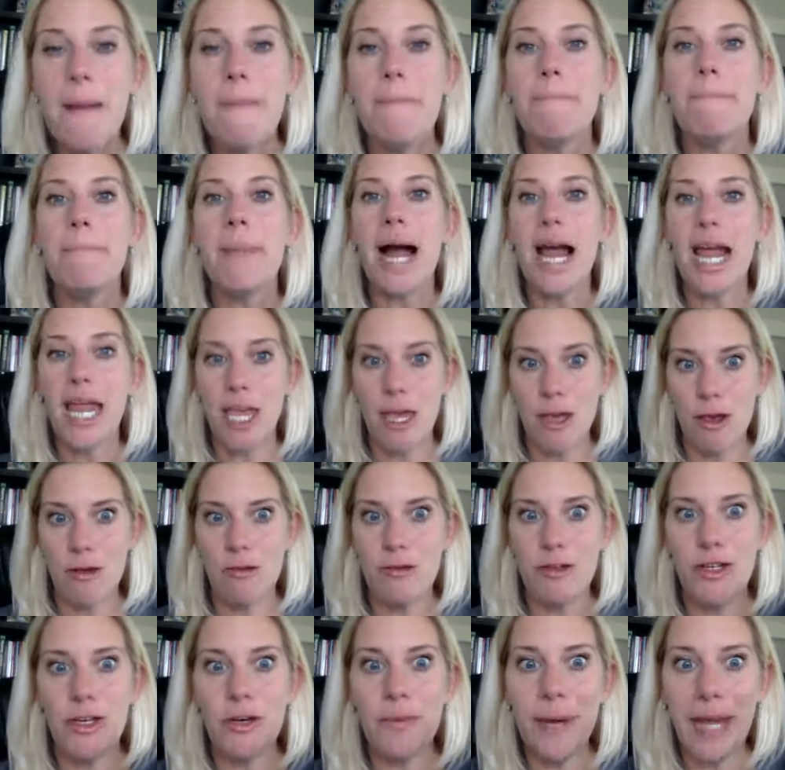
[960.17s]
my
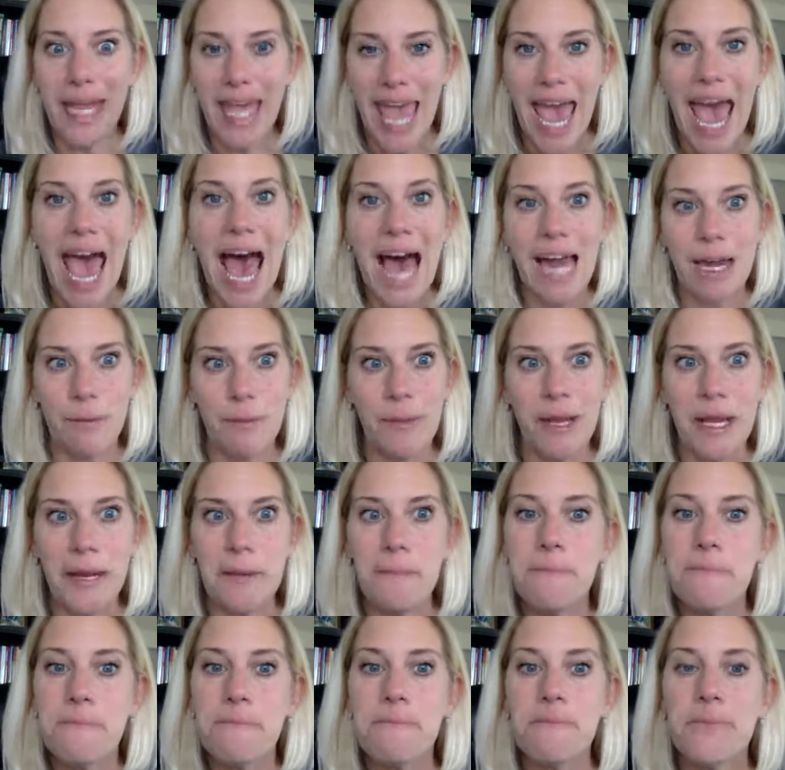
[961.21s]
YouTube
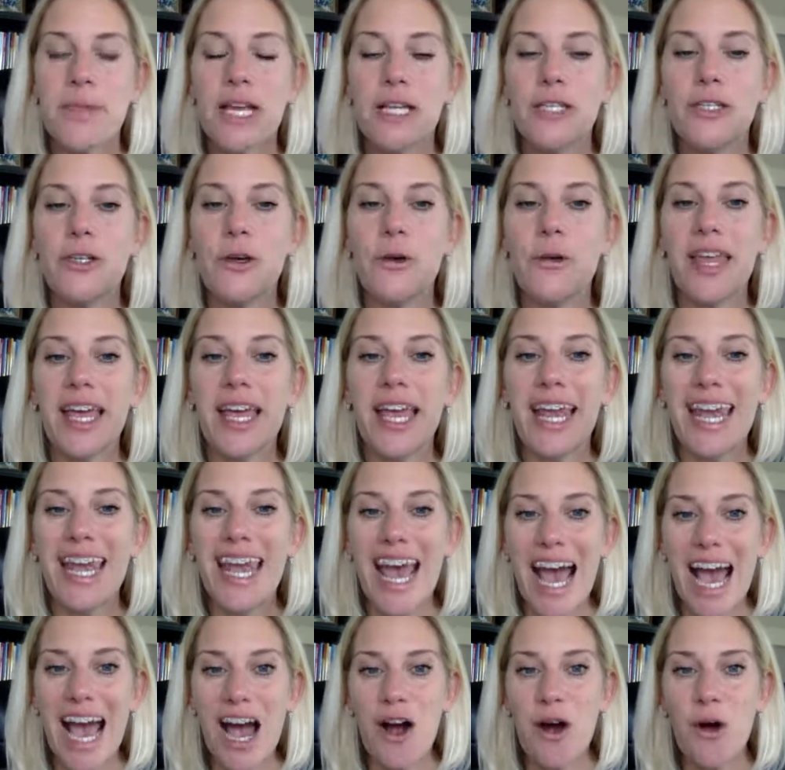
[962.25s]
Academy so that
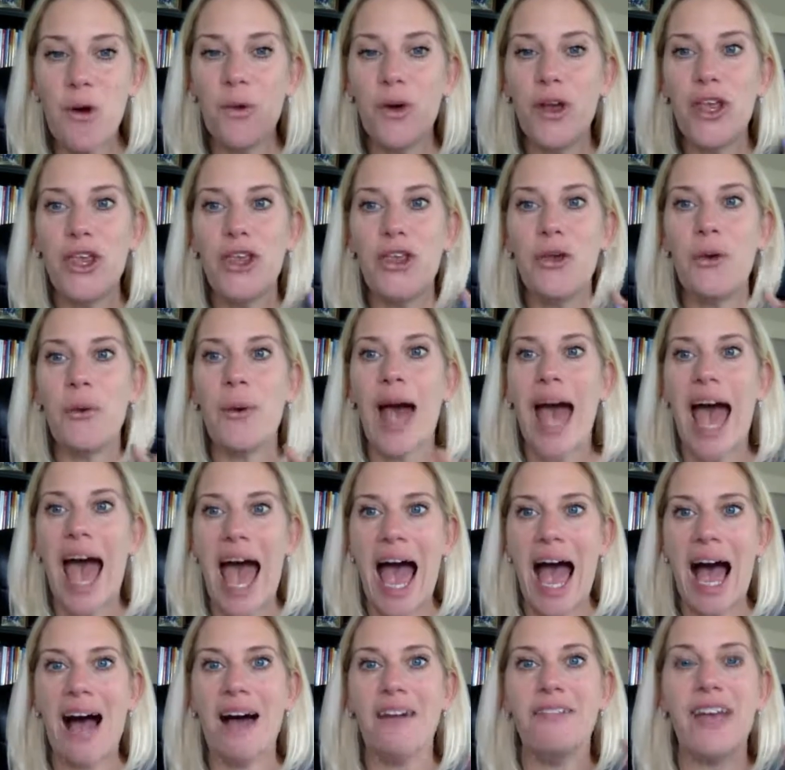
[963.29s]
now you
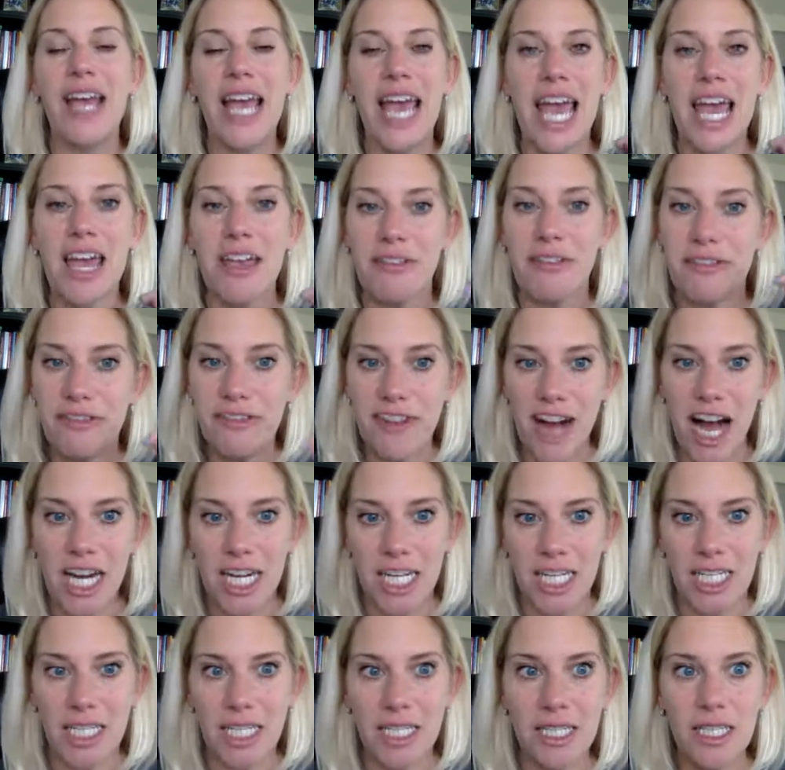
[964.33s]
have a
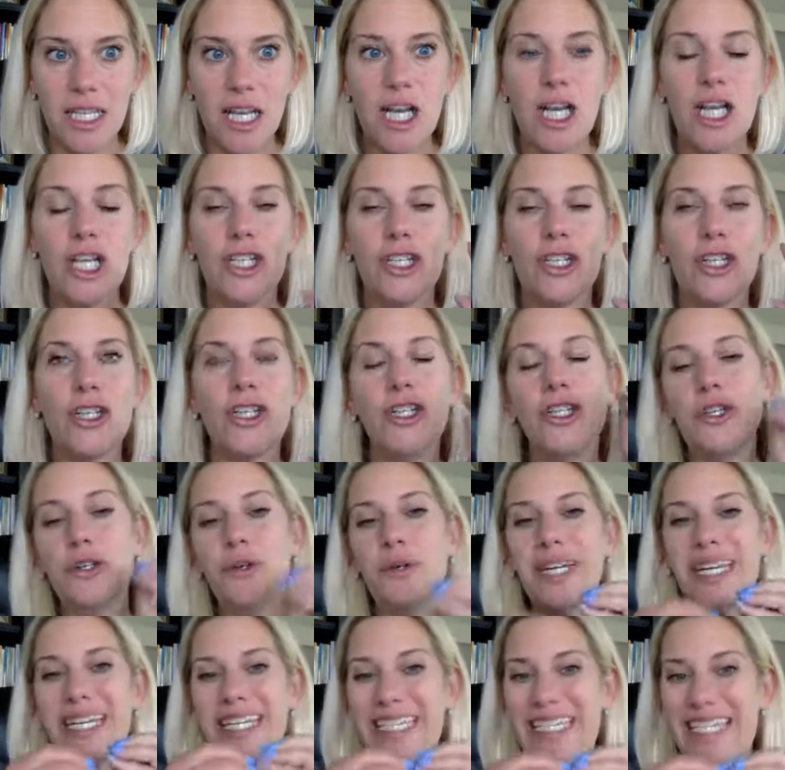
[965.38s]
funnel so
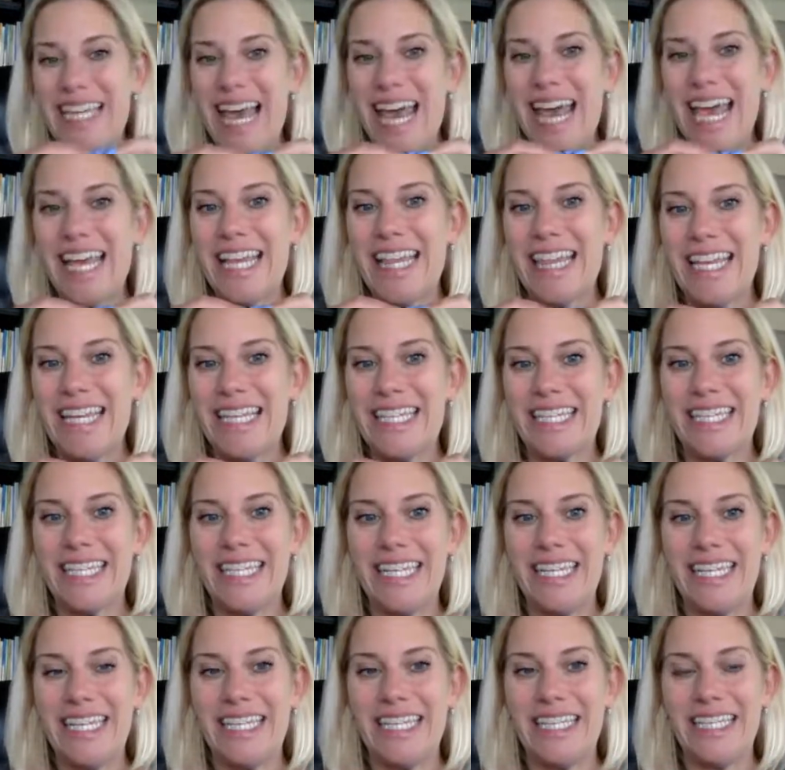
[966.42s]
you can take these
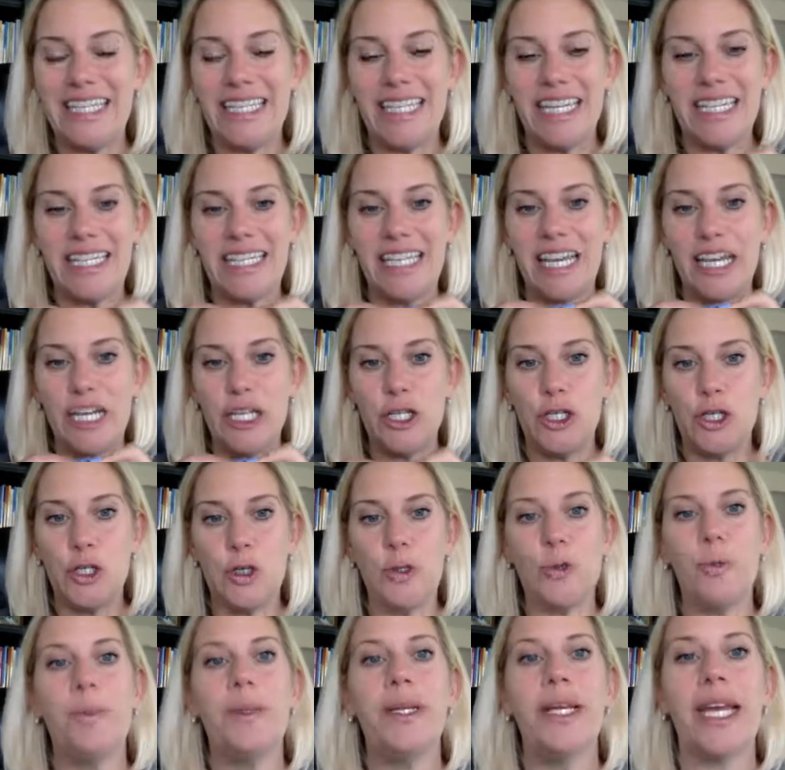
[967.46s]
leads. It's a
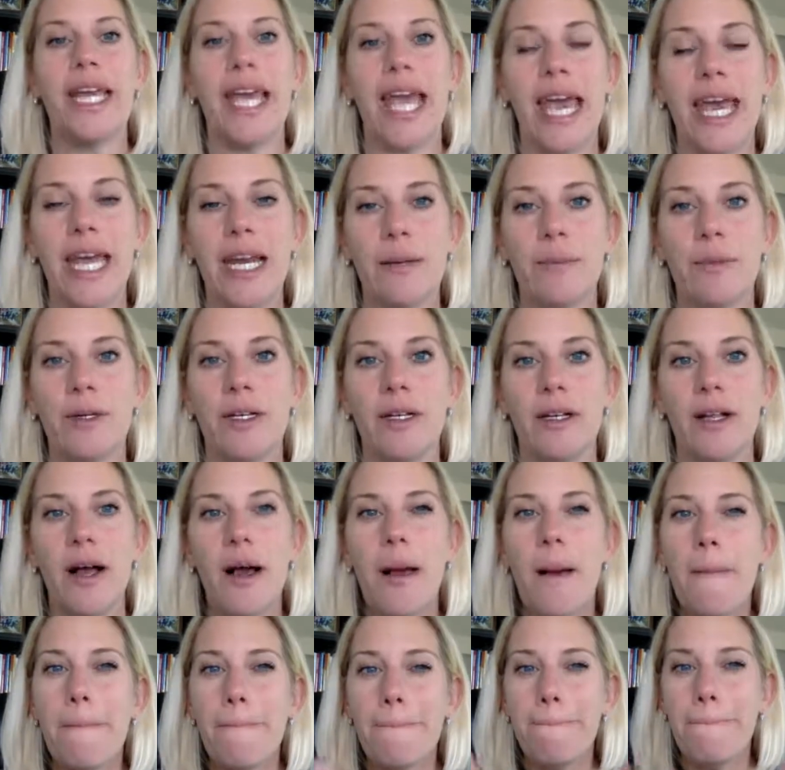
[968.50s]

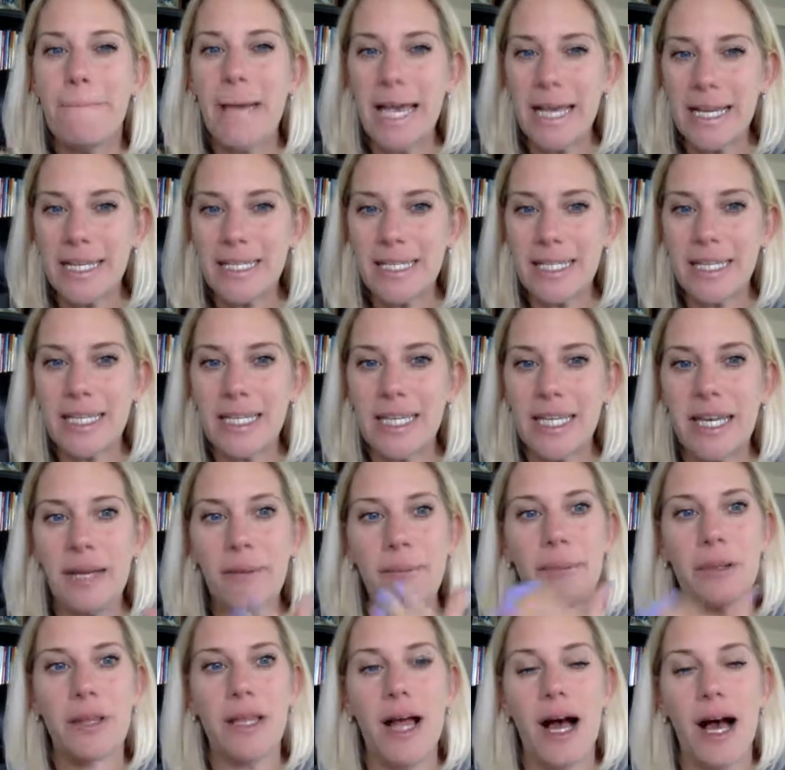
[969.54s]
duplicatable,
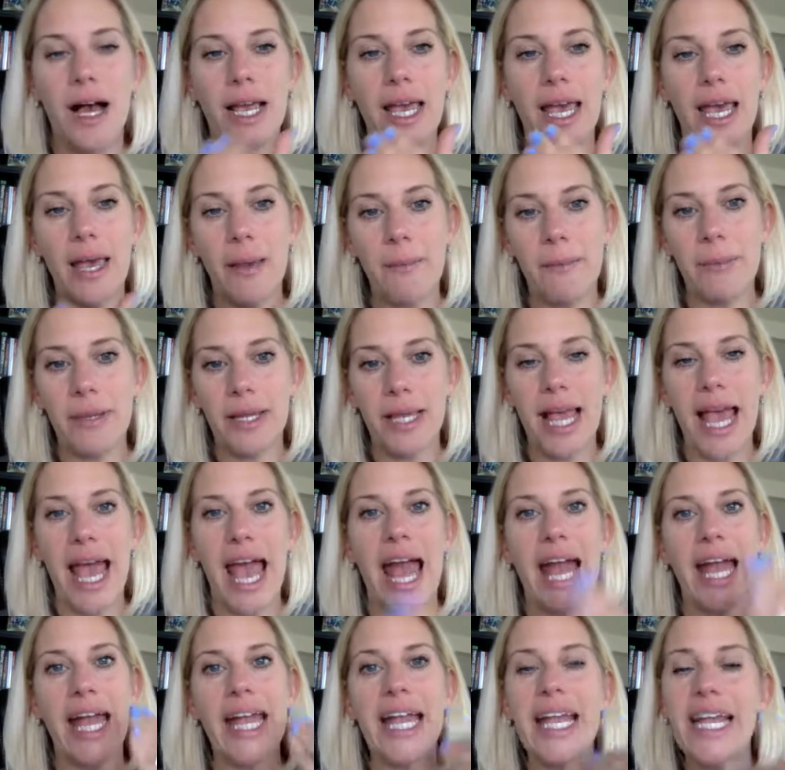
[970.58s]
basically plug and
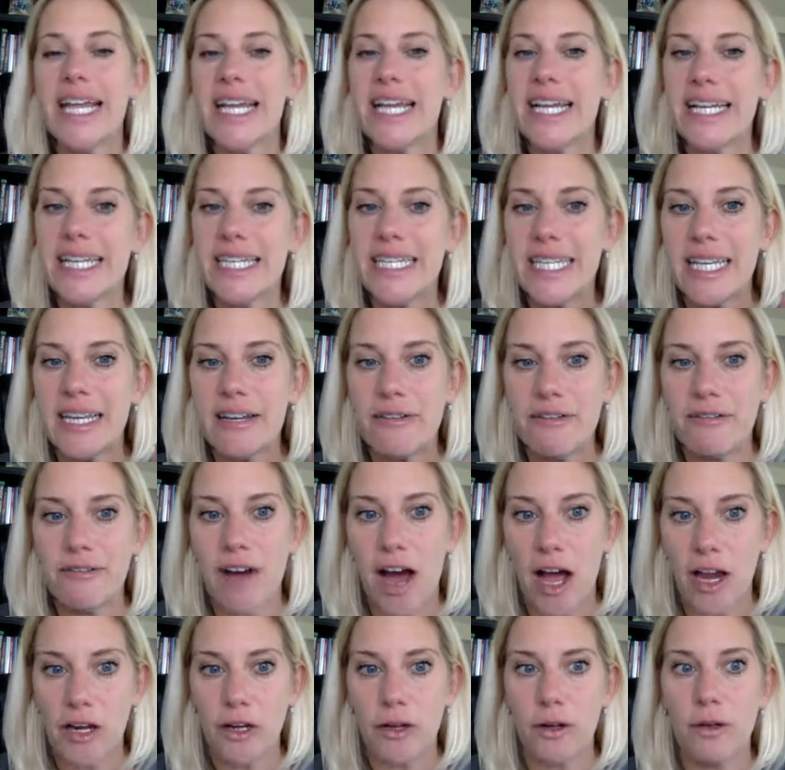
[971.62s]
play, easy
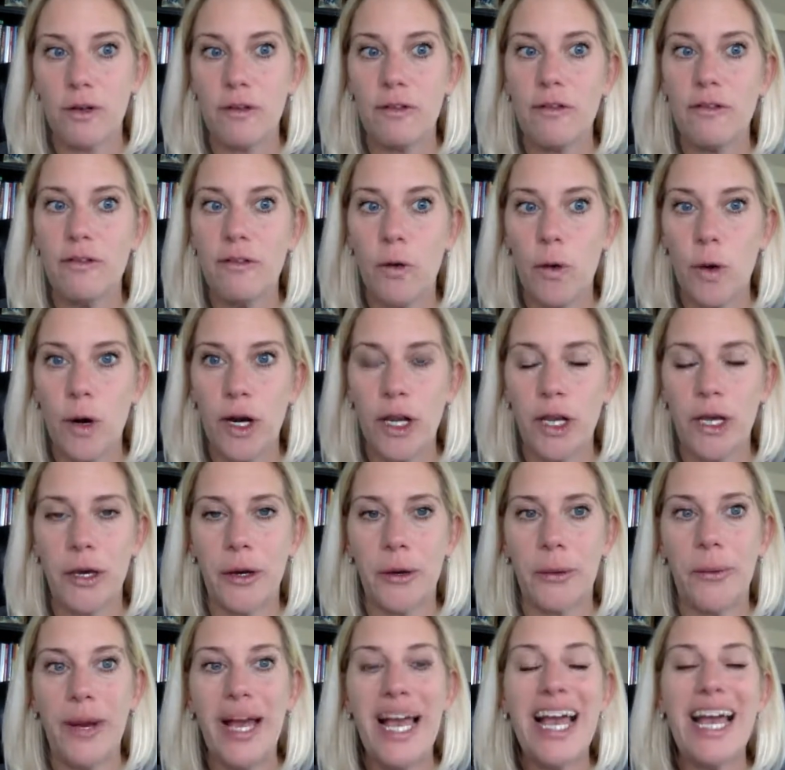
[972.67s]
funnel for
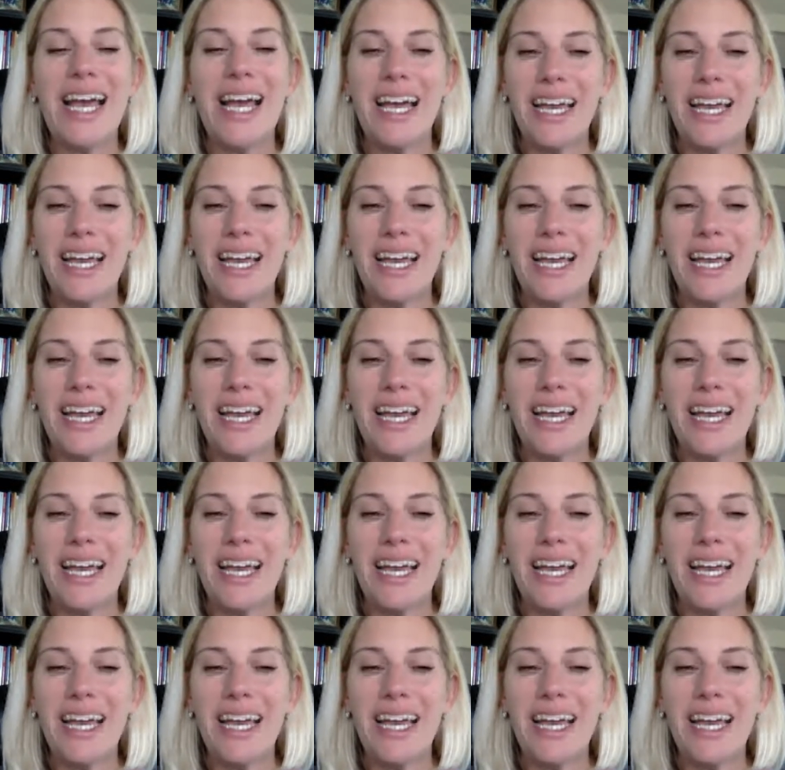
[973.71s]
you.